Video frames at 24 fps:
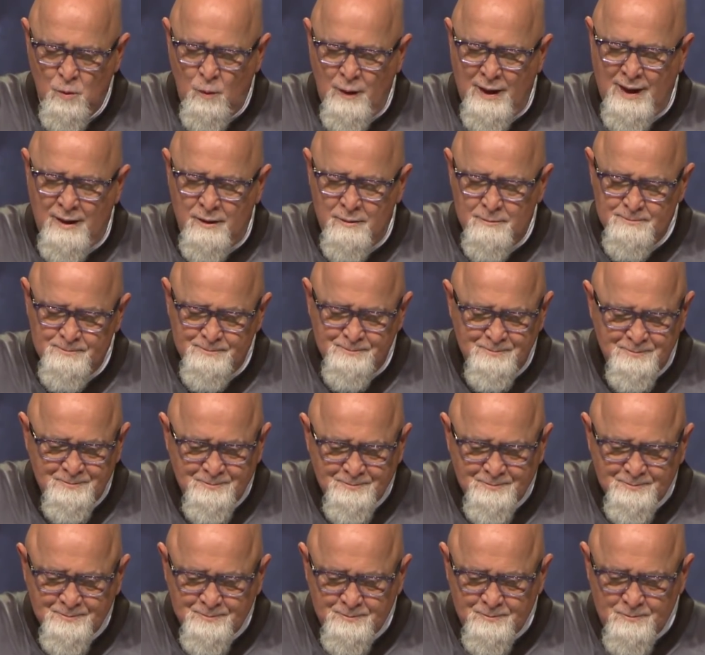Well,
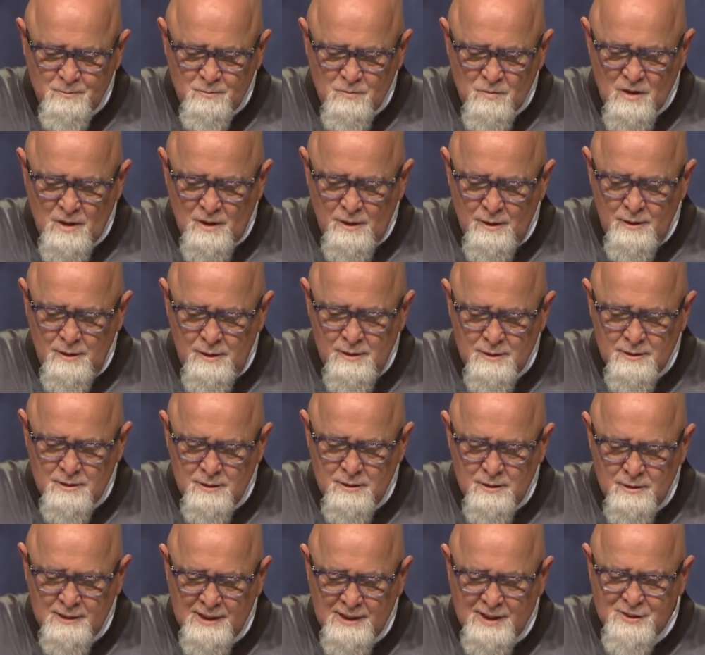
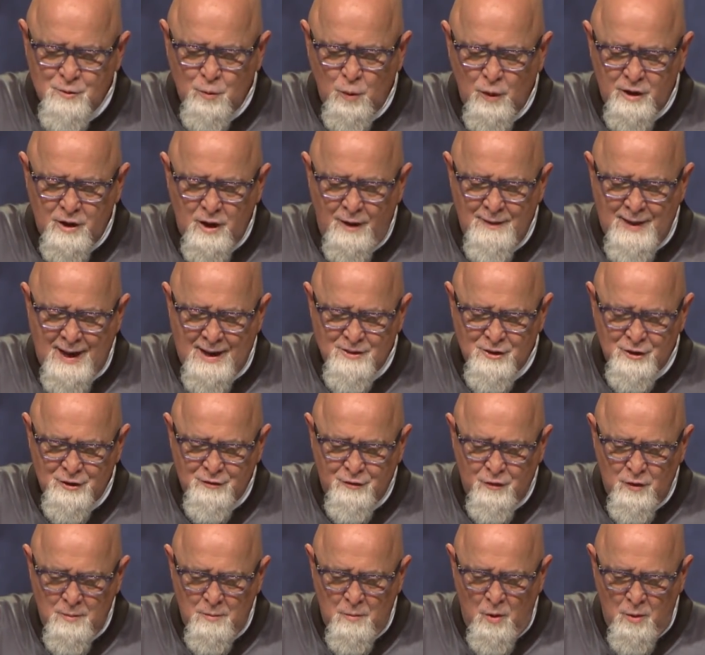let's work on that just
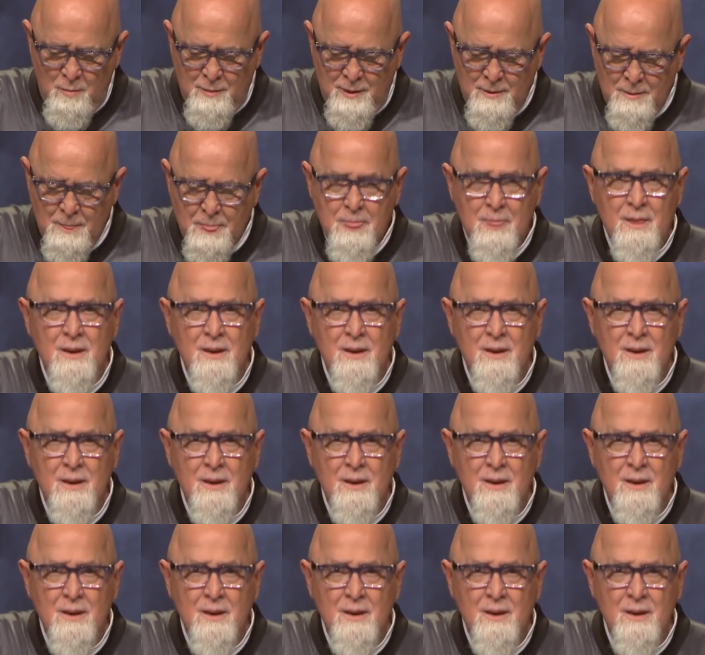for a moment.